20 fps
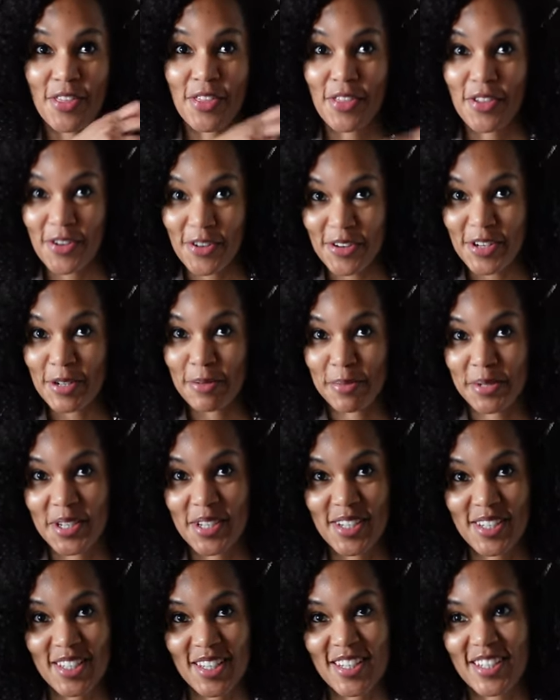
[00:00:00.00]
30
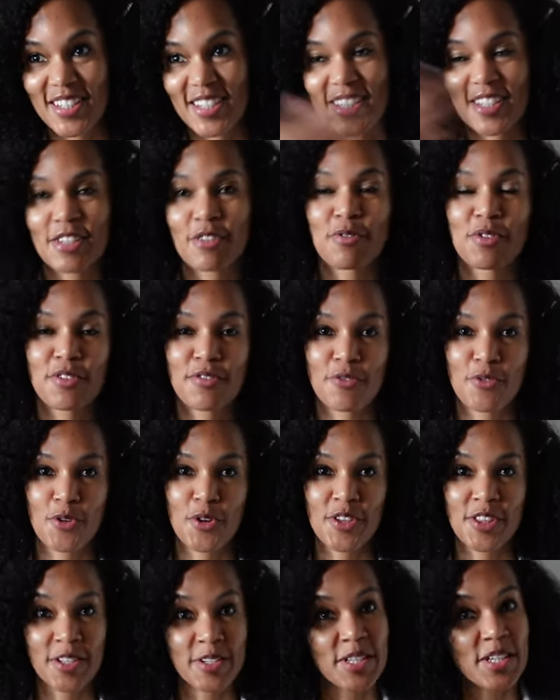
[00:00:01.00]
pieces, because it was
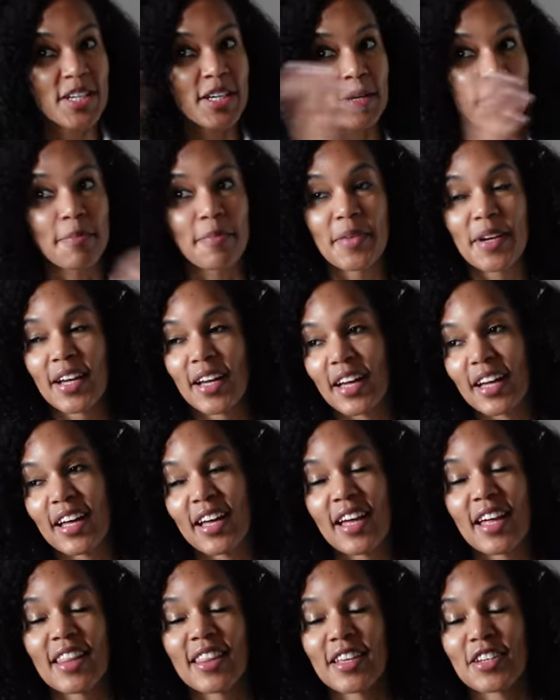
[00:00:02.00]
for the team.
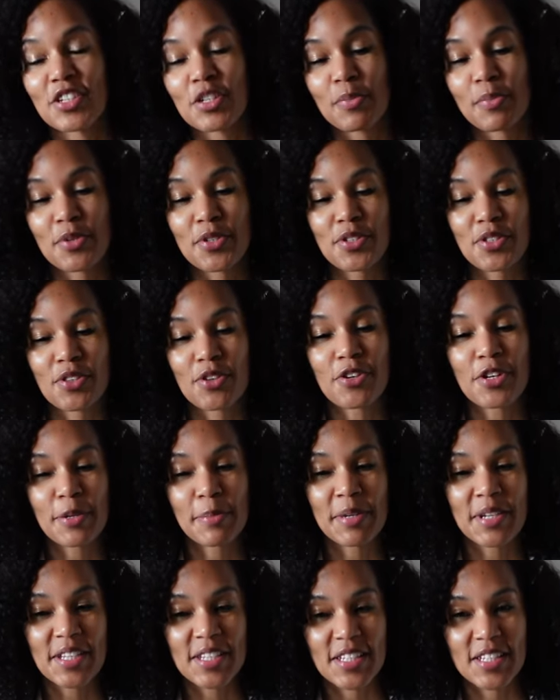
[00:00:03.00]
Then she puts 30
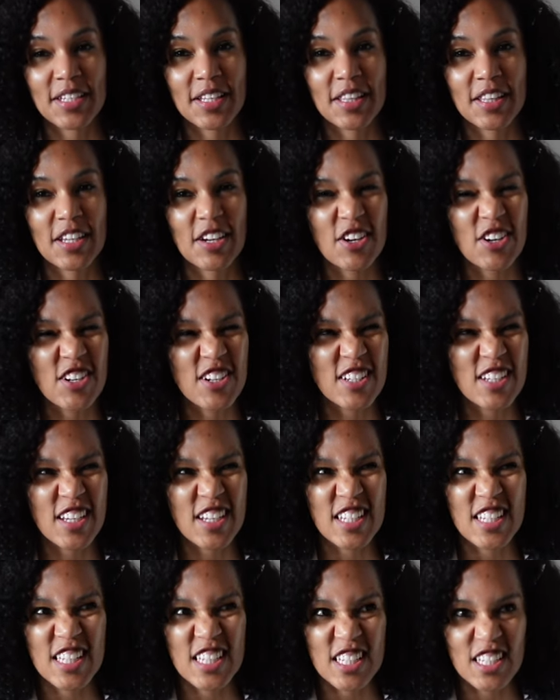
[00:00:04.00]
pieces in there, and it's
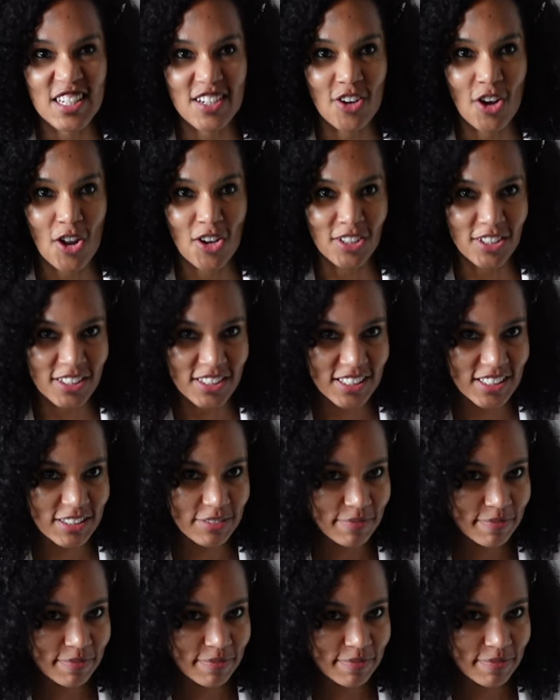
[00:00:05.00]
like $60.